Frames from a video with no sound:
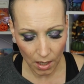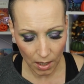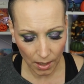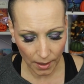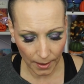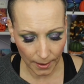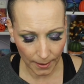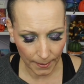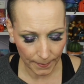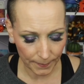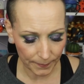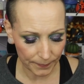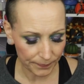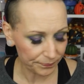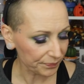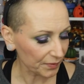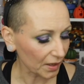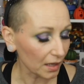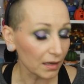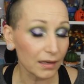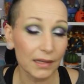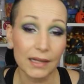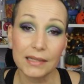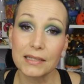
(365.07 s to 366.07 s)
Um,
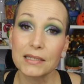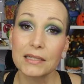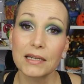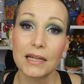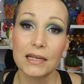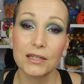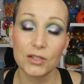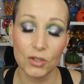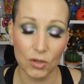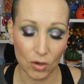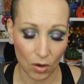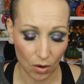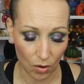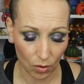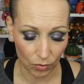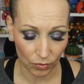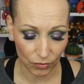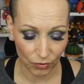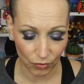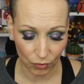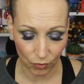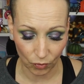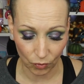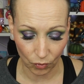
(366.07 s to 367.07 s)
let's next go
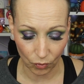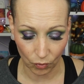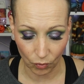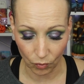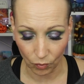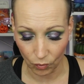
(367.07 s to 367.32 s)
to